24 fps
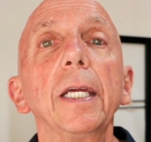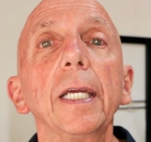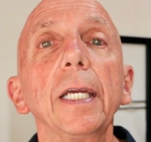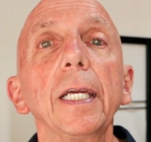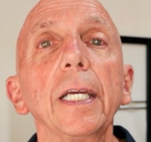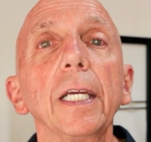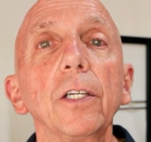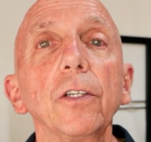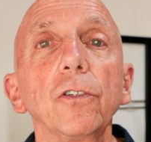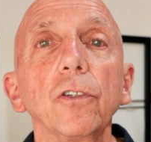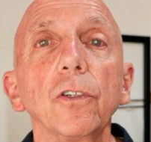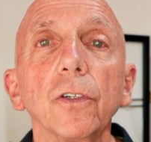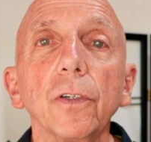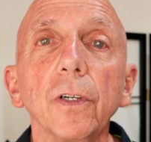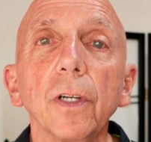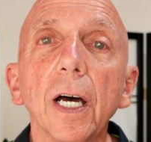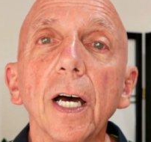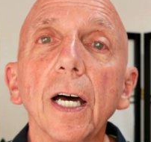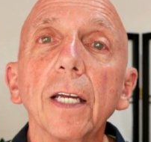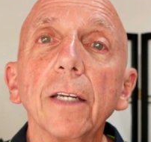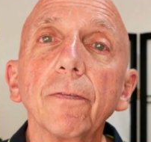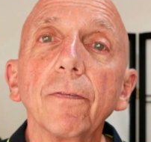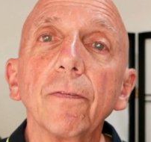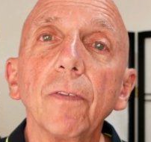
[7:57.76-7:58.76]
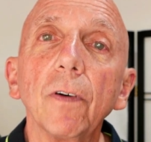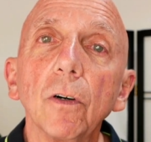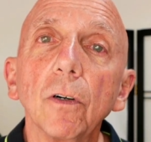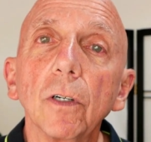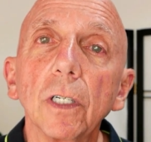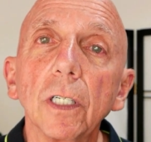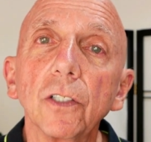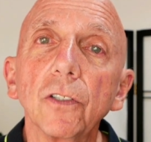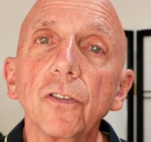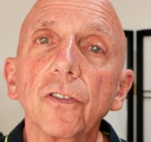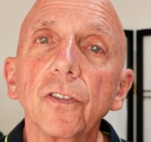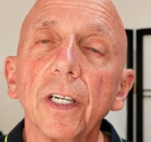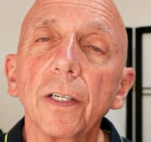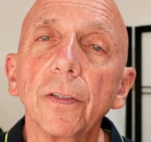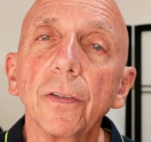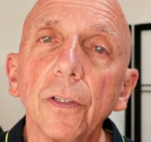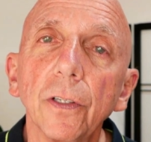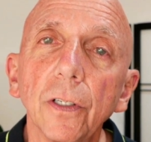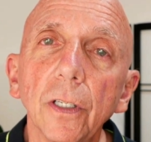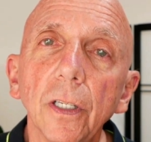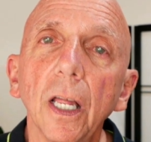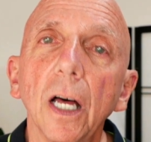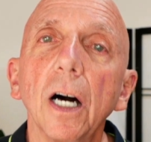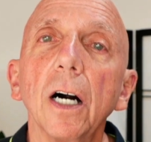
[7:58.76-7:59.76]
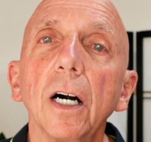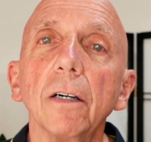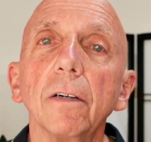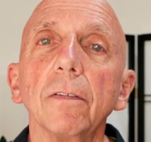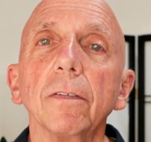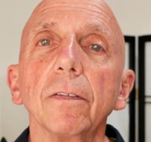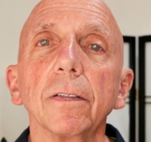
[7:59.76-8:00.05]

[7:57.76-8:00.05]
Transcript: is you're not focused on the love,